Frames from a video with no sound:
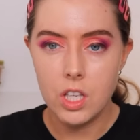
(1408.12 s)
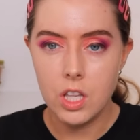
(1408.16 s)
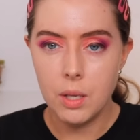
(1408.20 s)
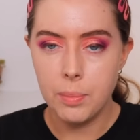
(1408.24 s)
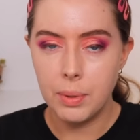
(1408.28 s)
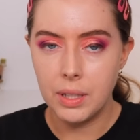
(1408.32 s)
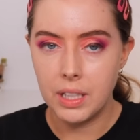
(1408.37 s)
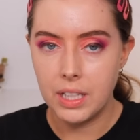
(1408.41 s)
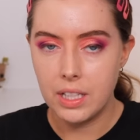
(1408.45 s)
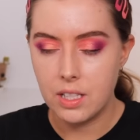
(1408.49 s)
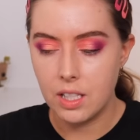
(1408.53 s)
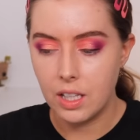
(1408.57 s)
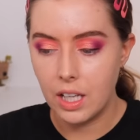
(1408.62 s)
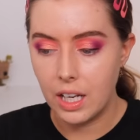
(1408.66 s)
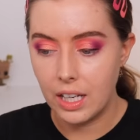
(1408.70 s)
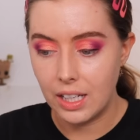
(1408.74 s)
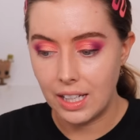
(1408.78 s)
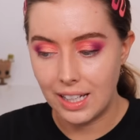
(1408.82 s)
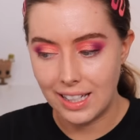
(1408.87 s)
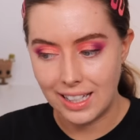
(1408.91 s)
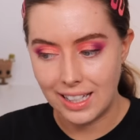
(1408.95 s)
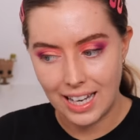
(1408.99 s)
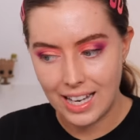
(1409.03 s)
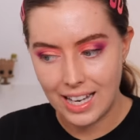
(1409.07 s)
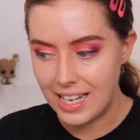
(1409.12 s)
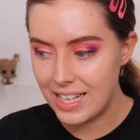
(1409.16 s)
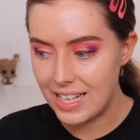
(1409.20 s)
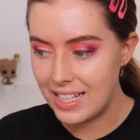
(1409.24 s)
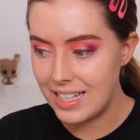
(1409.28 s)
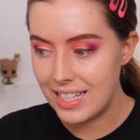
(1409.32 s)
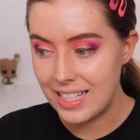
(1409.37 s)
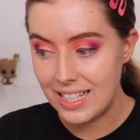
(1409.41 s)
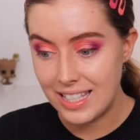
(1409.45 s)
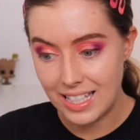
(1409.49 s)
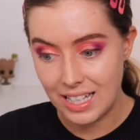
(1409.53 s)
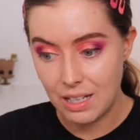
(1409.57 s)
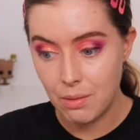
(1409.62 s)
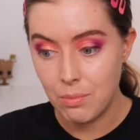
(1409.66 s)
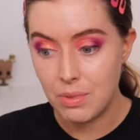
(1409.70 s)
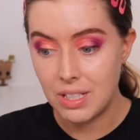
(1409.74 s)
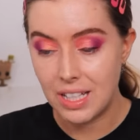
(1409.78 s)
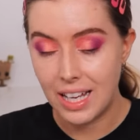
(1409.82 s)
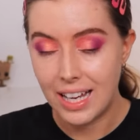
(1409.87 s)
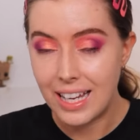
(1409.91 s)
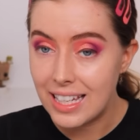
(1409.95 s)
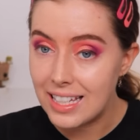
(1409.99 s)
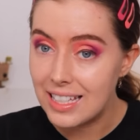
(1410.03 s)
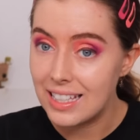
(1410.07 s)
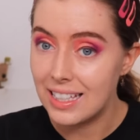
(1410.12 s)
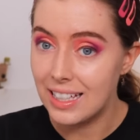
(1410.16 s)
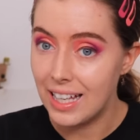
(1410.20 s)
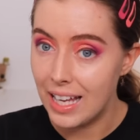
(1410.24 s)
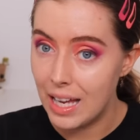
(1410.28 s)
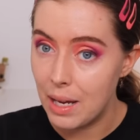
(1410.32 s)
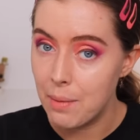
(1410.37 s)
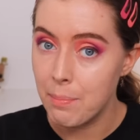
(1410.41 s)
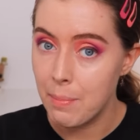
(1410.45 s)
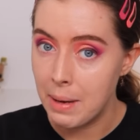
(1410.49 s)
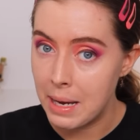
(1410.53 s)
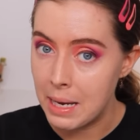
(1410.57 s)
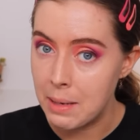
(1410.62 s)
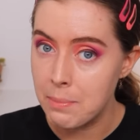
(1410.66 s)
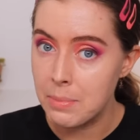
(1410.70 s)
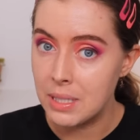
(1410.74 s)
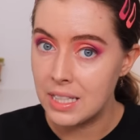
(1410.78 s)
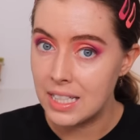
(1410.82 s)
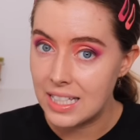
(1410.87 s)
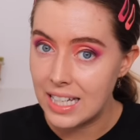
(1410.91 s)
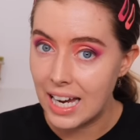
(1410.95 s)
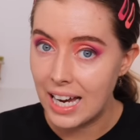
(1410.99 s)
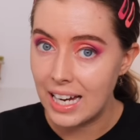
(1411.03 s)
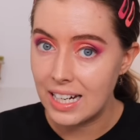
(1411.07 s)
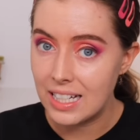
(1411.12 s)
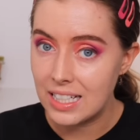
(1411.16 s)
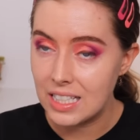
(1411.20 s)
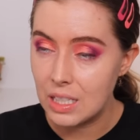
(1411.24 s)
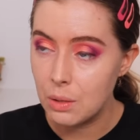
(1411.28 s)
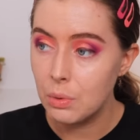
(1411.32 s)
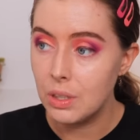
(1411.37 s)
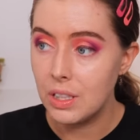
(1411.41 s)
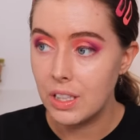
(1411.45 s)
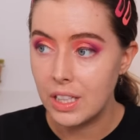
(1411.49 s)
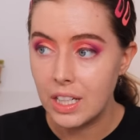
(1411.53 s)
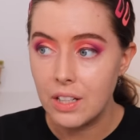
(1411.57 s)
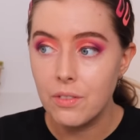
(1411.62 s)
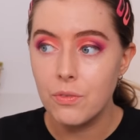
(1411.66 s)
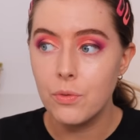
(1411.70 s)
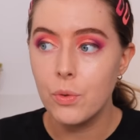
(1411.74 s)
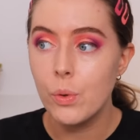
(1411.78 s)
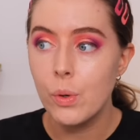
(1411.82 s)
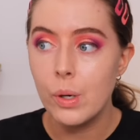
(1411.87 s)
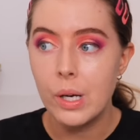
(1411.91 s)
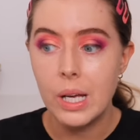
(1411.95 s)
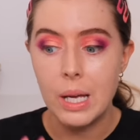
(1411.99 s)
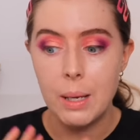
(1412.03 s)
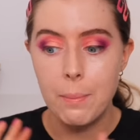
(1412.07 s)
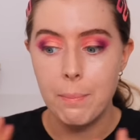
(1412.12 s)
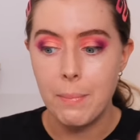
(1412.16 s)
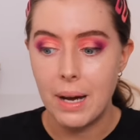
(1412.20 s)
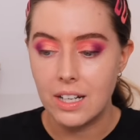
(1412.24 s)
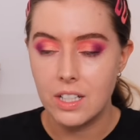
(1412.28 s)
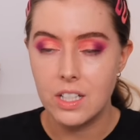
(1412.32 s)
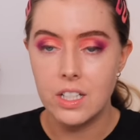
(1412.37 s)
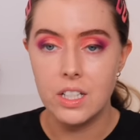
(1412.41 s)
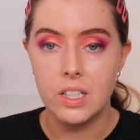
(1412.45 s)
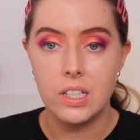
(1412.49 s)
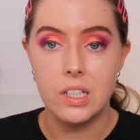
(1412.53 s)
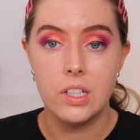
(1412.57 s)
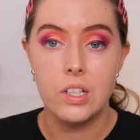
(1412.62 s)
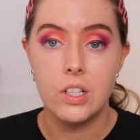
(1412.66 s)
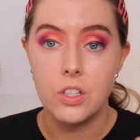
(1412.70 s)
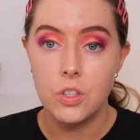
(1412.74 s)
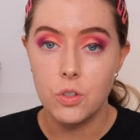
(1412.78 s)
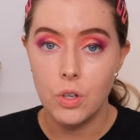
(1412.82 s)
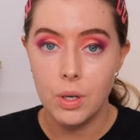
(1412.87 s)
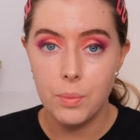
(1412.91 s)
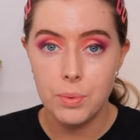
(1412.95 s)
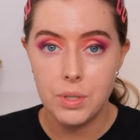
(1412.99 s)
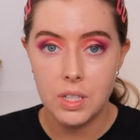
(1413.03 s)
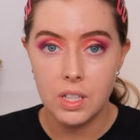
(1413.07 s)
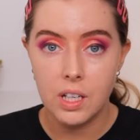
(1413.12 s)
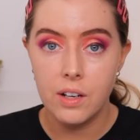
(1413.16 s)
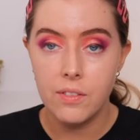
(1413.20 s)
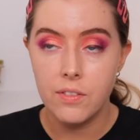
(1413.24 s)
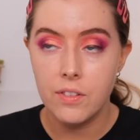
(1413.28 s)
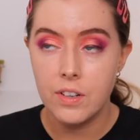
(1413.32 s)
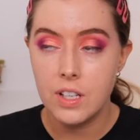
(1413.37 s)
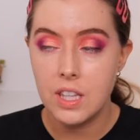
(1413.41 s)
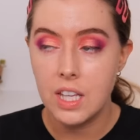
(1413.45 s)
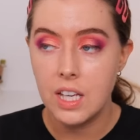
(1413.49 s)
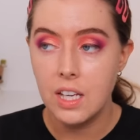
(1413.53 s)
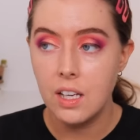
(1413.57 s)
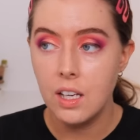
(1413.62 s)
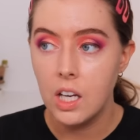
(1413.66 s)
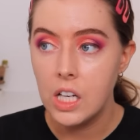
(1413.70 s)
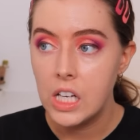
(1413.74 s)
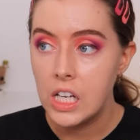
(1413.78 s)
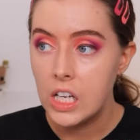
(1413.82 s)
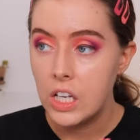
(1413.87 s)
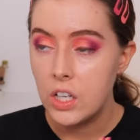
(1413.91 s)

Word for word: So the police are like, okay, this seems like it may be the taxi we're looking for. It matches the description and everything.